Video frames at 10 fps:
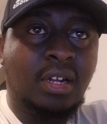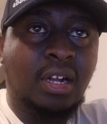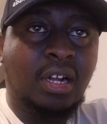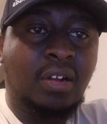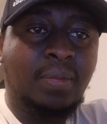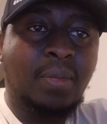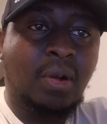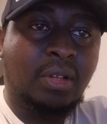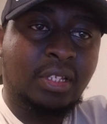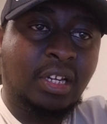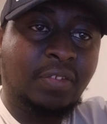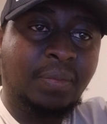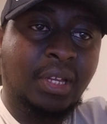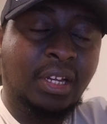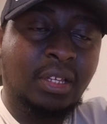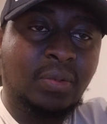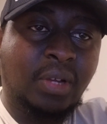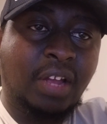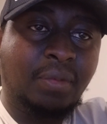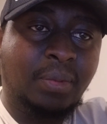all staff meetings where
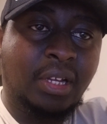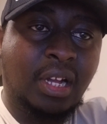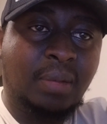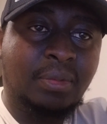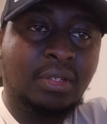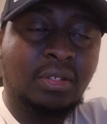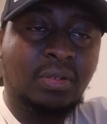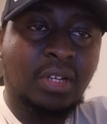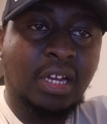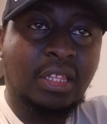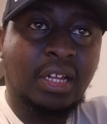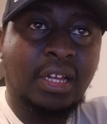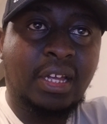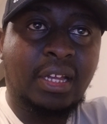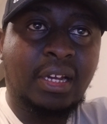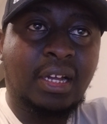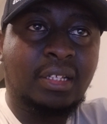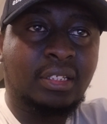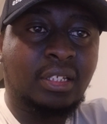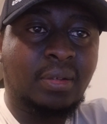everybody comes together and
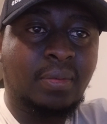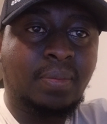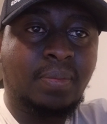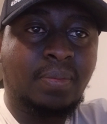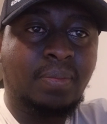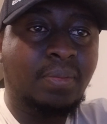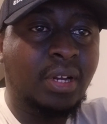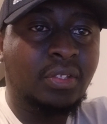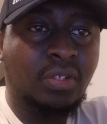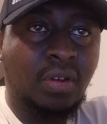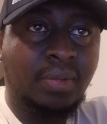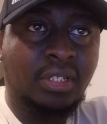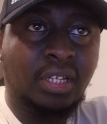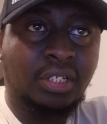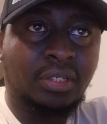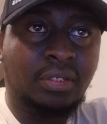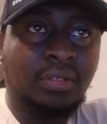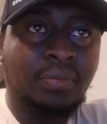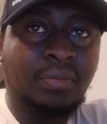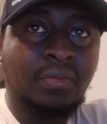has a brainstorming session.
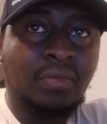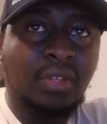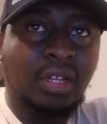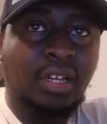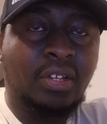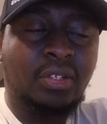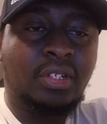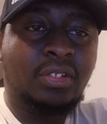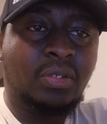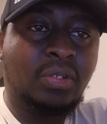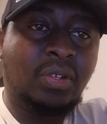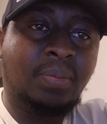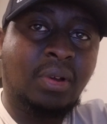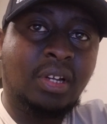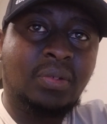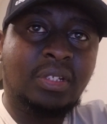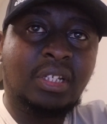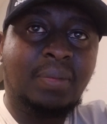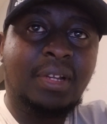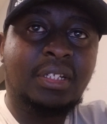It is also important to
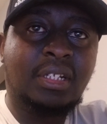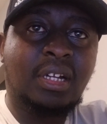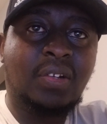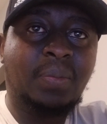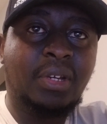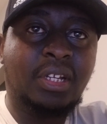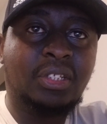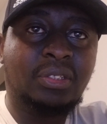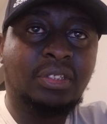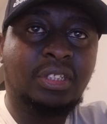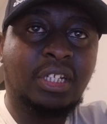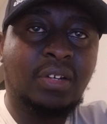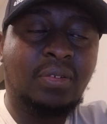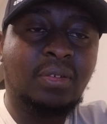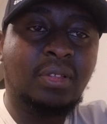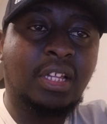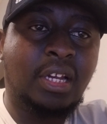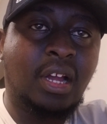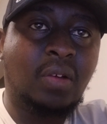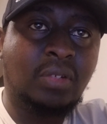establish a communications channel
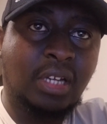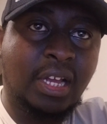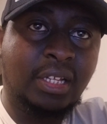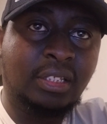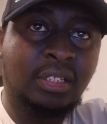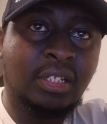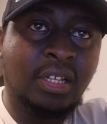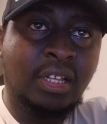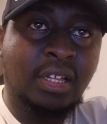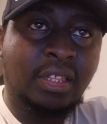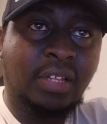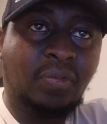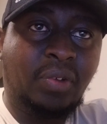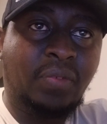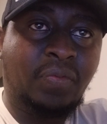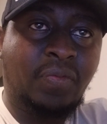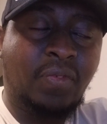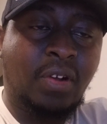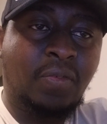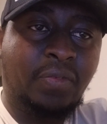that outlines the flow
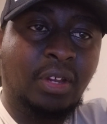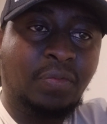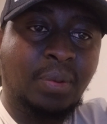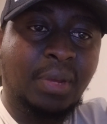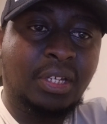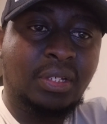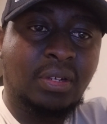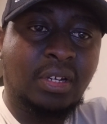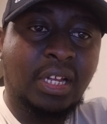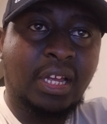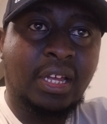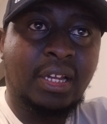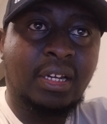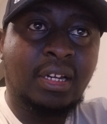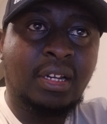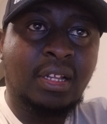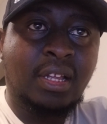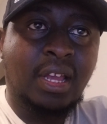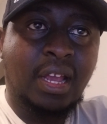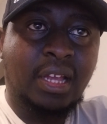of information and
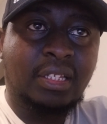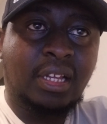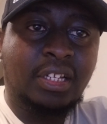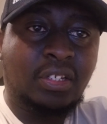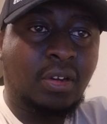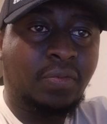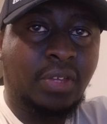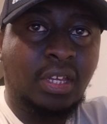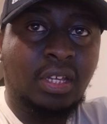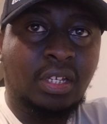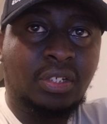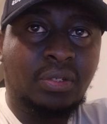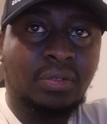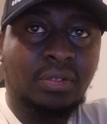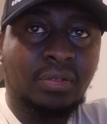escalation of key issues.